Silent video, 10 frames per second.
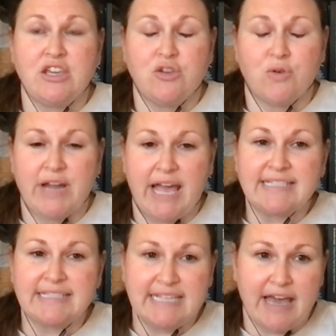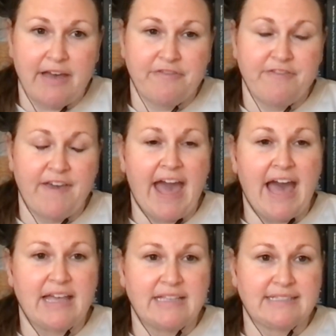your SDF
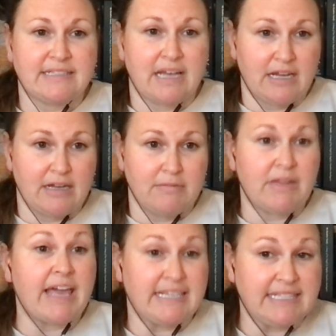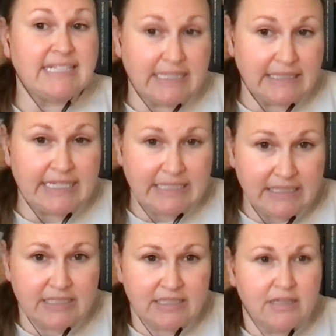as like a
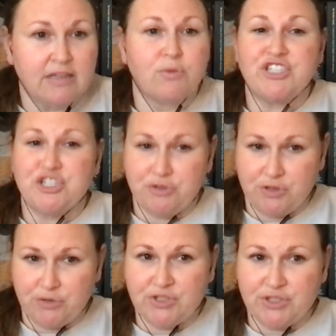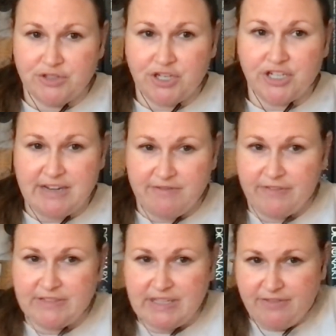sealant, would you use
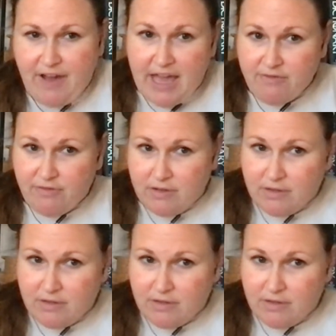1355?